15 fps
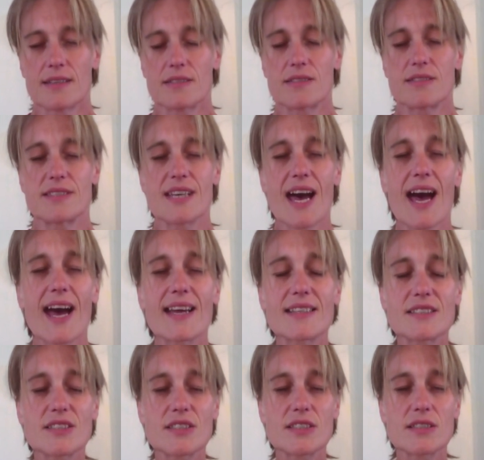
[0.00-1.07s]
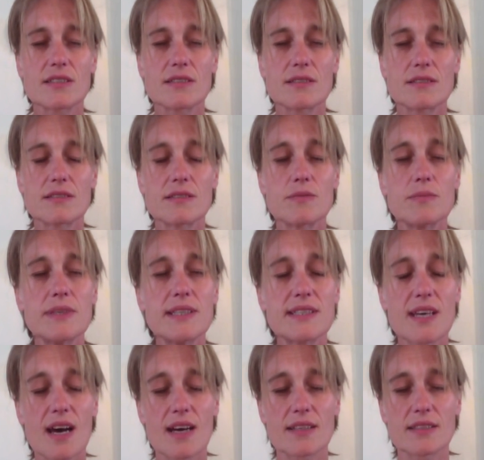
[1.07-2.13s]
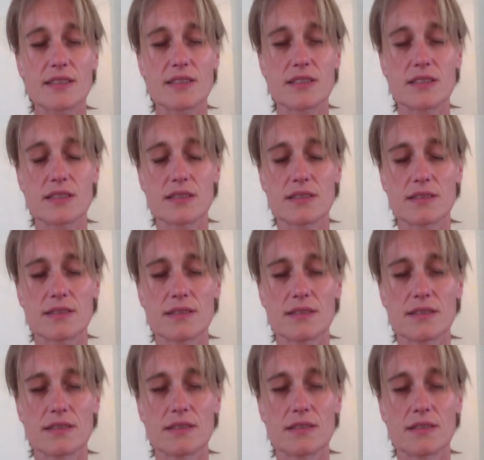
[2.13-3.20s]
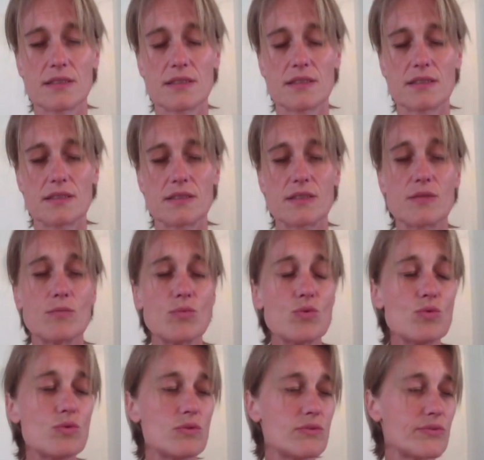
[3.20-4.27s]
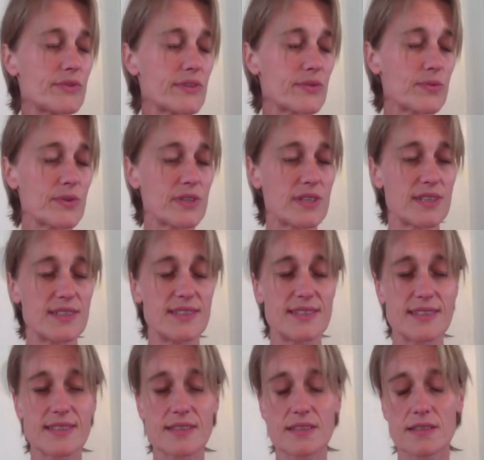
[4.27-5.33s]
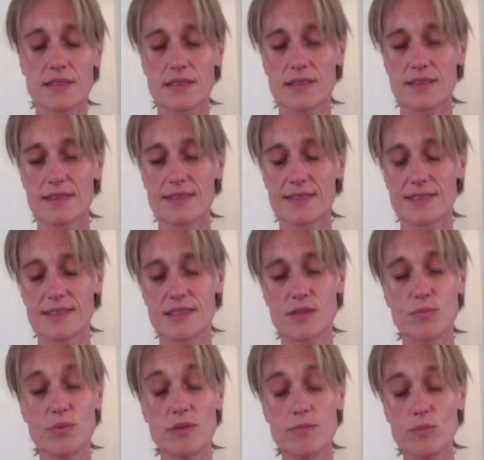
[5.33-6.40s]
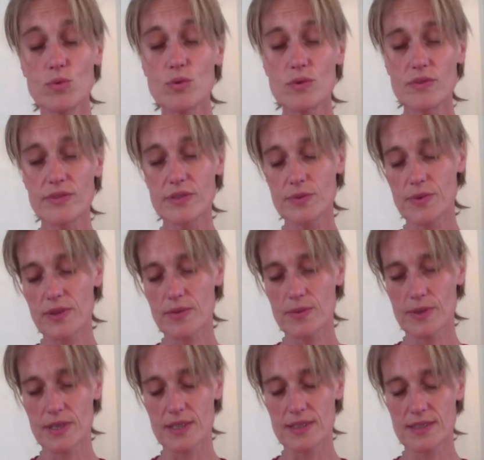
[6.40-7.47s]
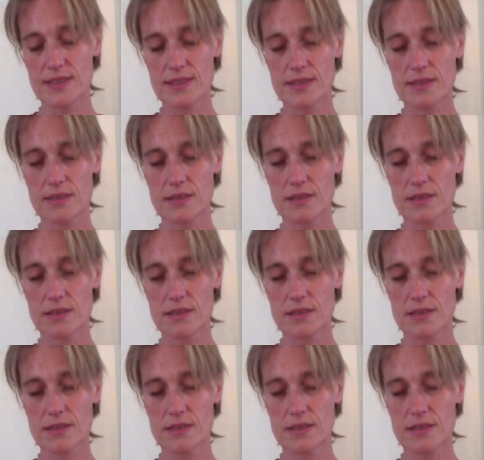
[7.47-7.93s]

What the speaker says: to touch, to be touched, to move with words, and to be moved with words.